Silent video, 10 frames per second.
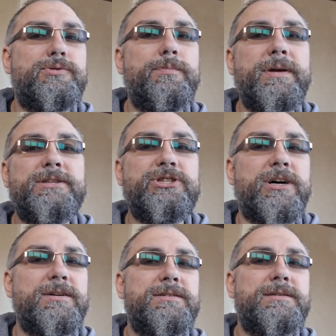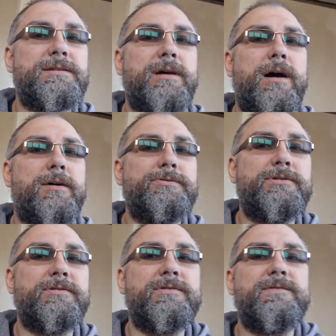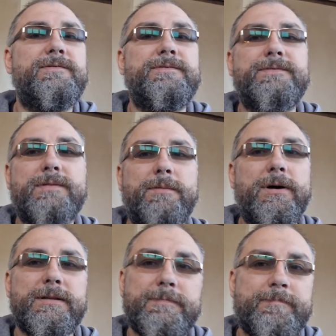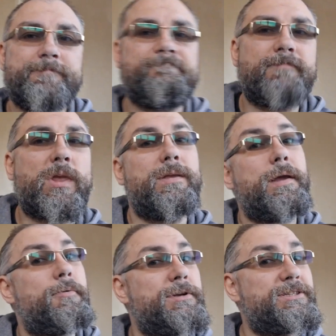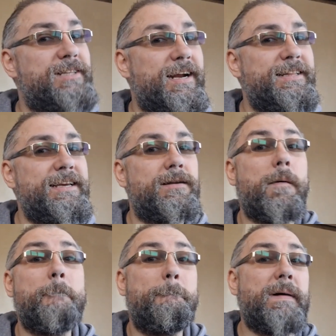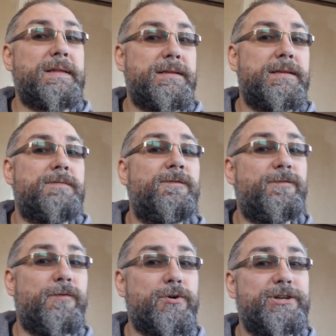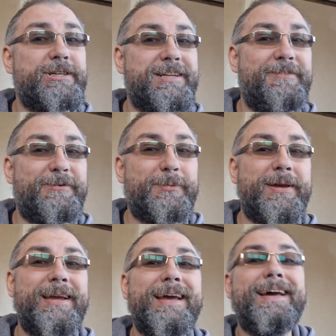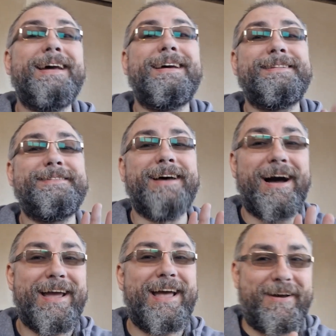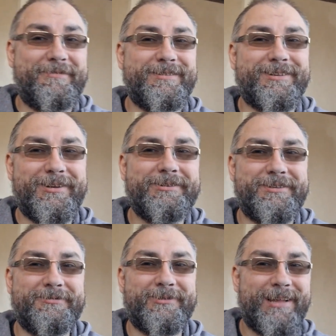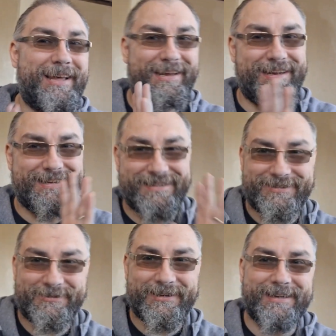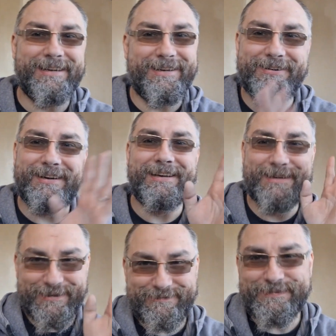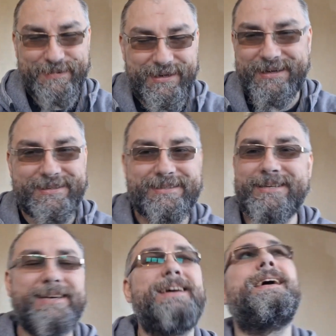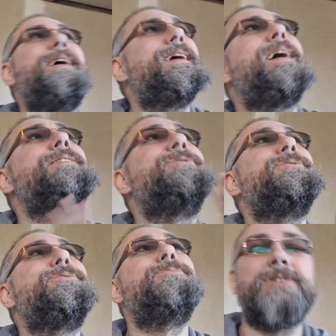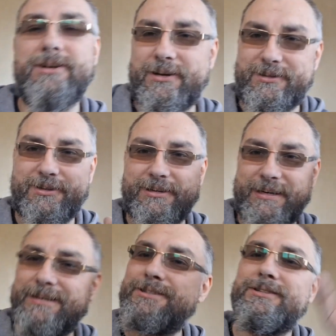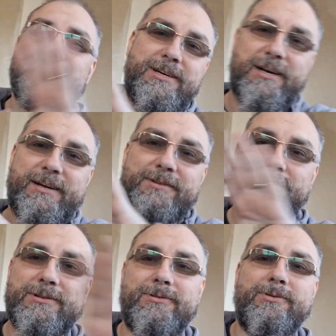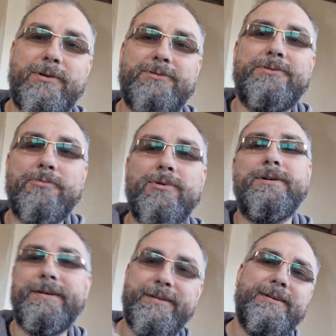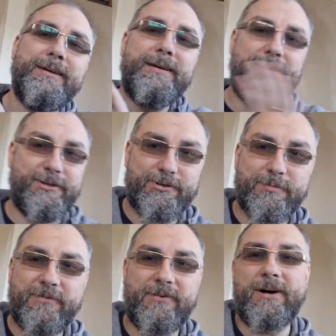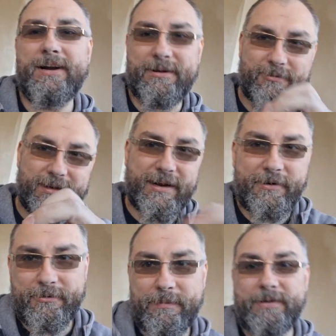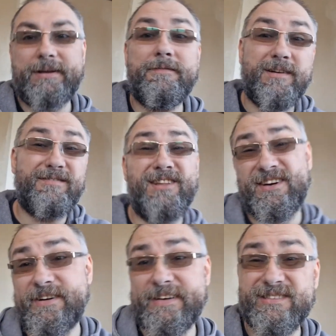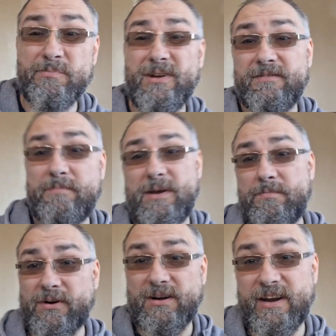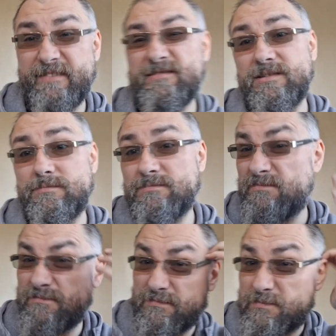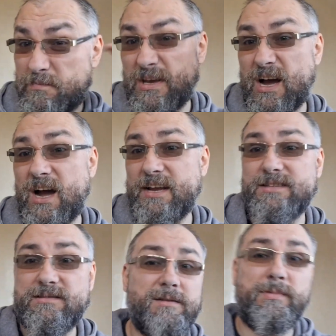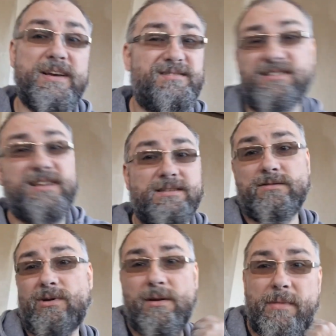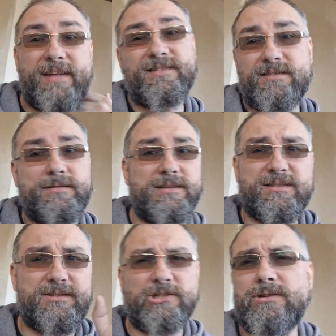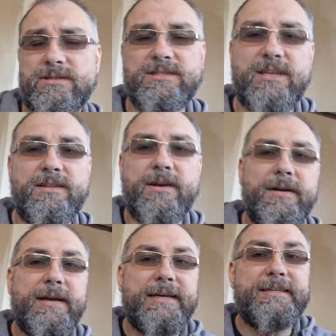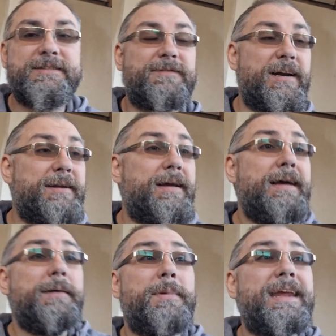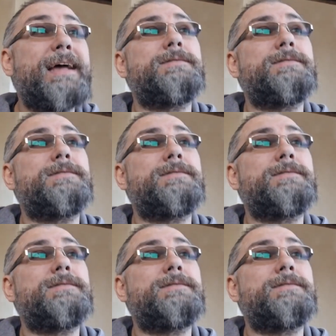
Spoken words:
2 big chunks out of the mud, which is not ideal, but fortunately for me, I have a solution for that, and it's really, really easy. I'll just use a cutter and just cut into it all the way to the wood. It should be fine. And when I rip it, even if there is a bit of paper left in behind the plaster, it doesn't really matter. It's just gonna stick there. It's fine. But yeah,